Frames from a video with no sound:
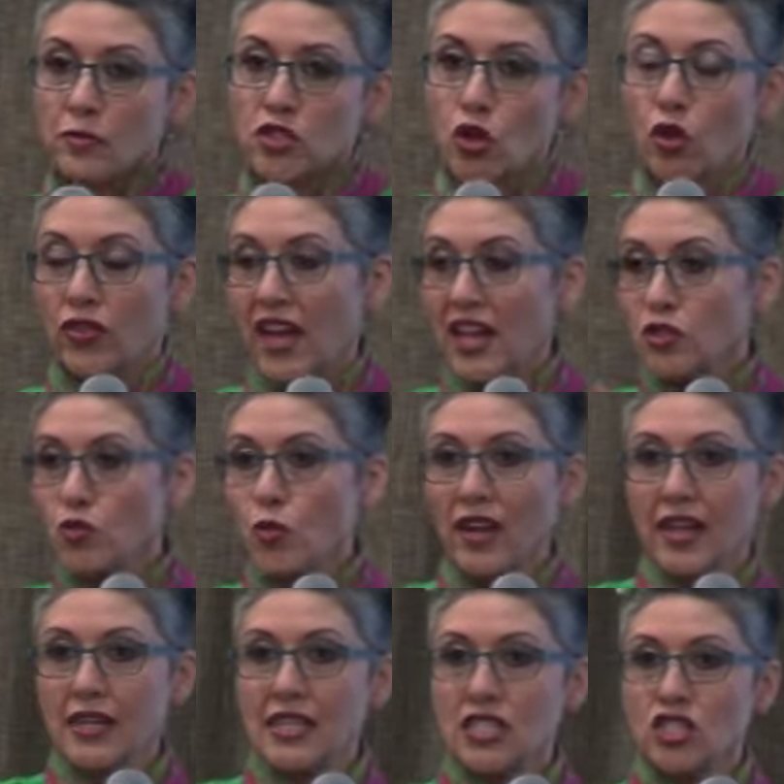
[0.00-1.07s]
So that's what
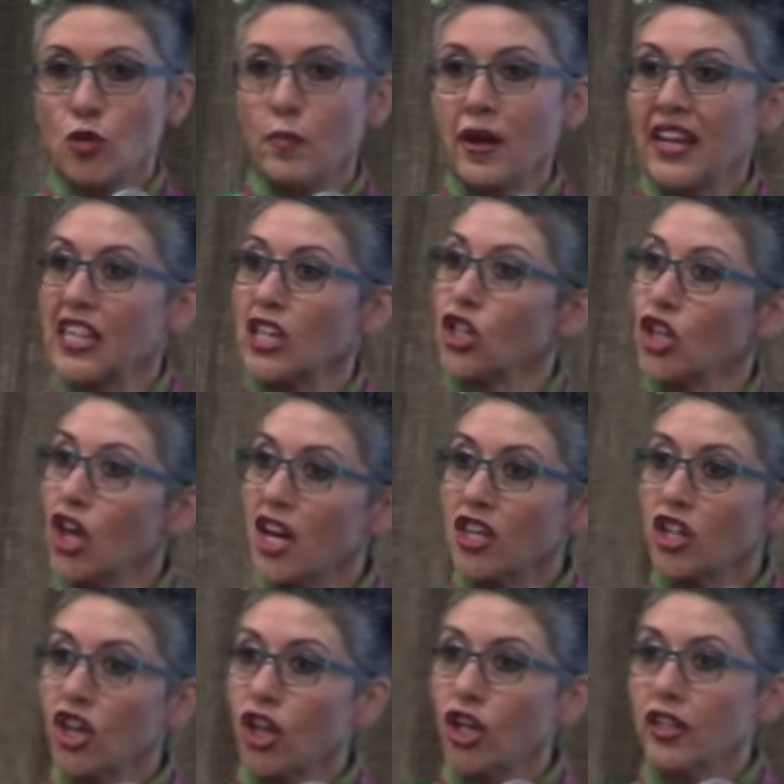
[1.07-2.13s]
I need somebody
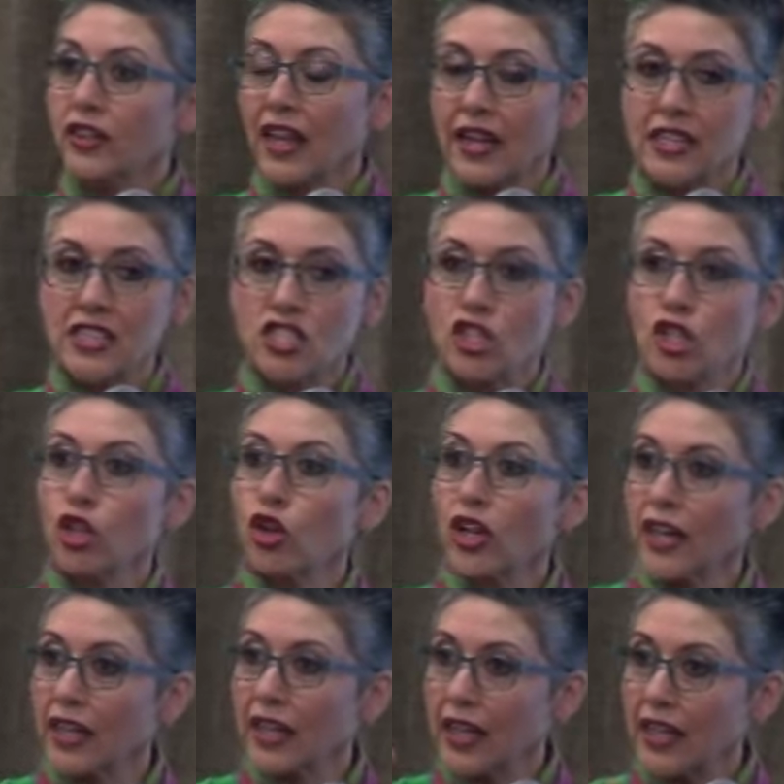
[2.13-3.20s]
younger that is
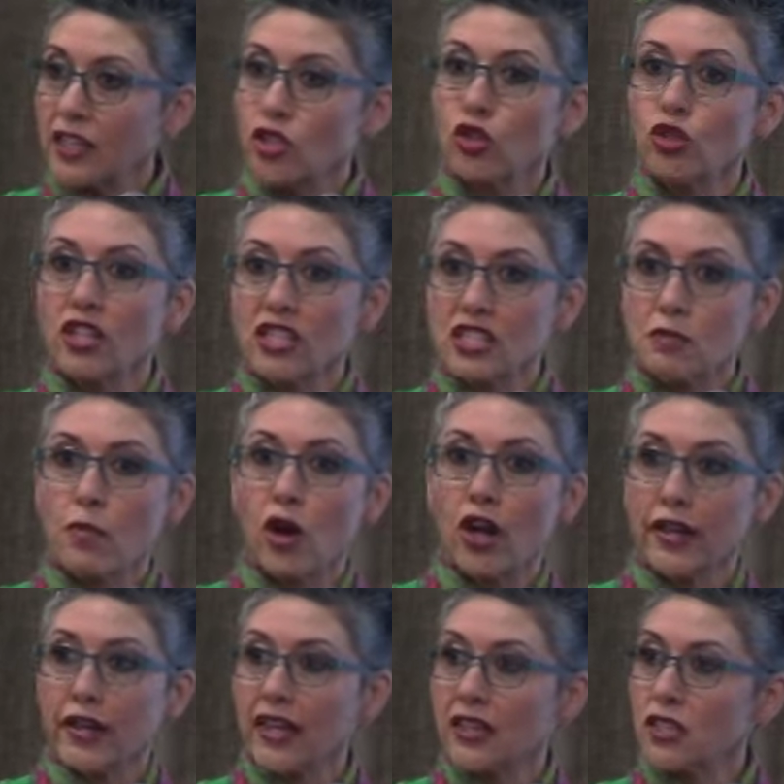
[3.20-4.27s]
looking into this
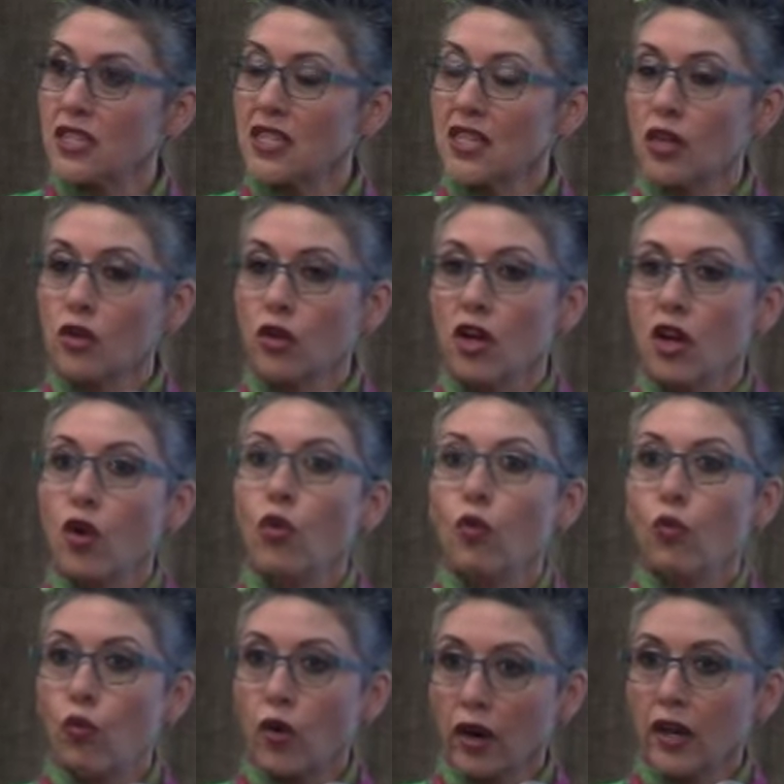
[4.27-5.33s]
market to see
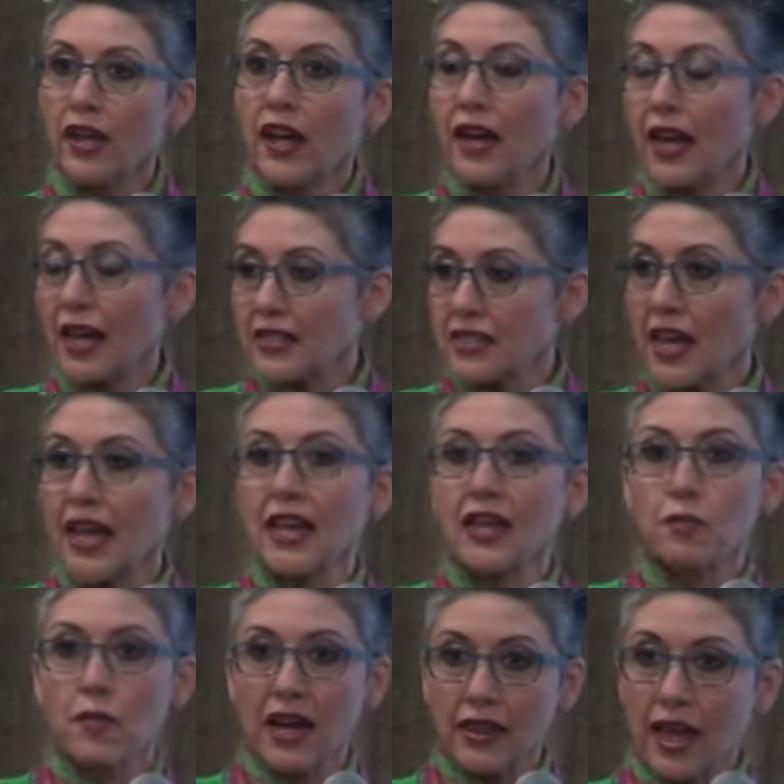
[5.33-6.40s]
where can I
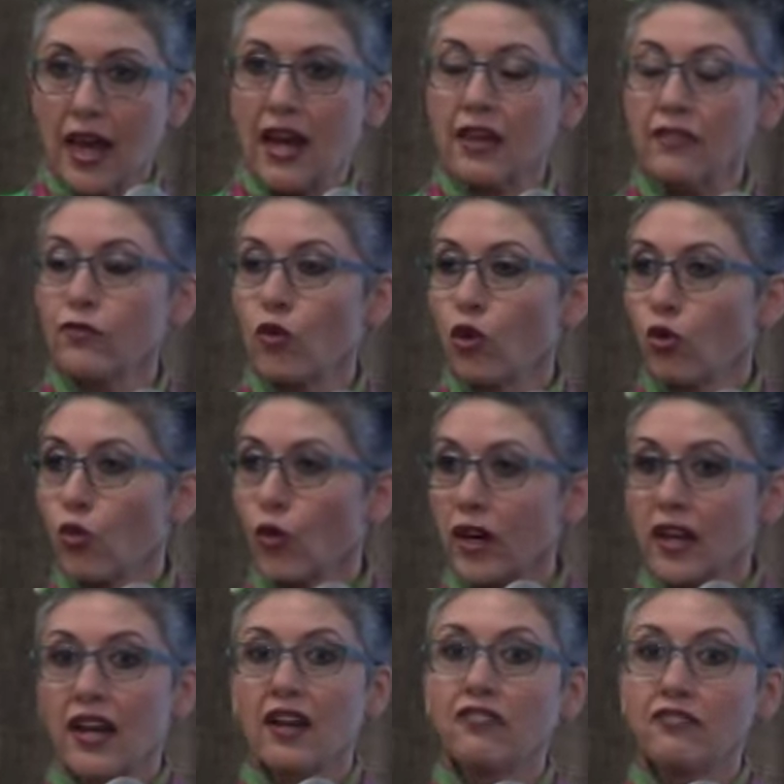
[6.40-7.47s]
take my life or where
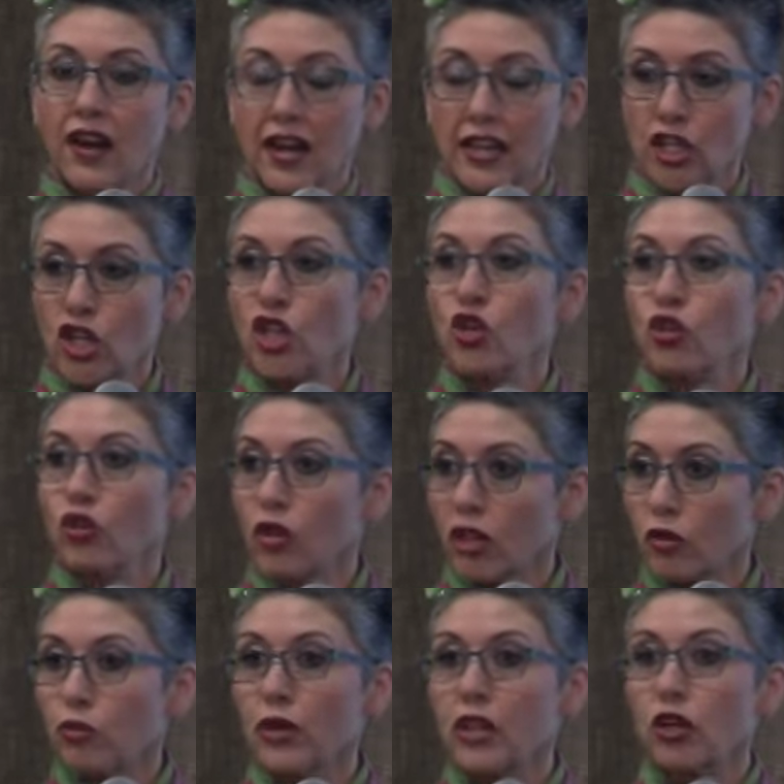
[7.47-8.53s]
can I find new
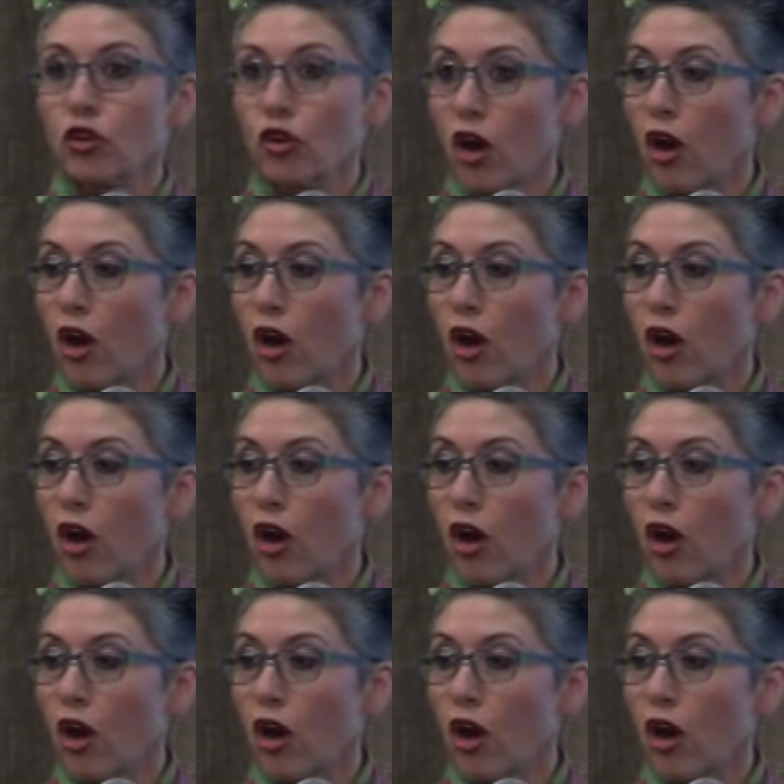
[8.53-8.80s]
career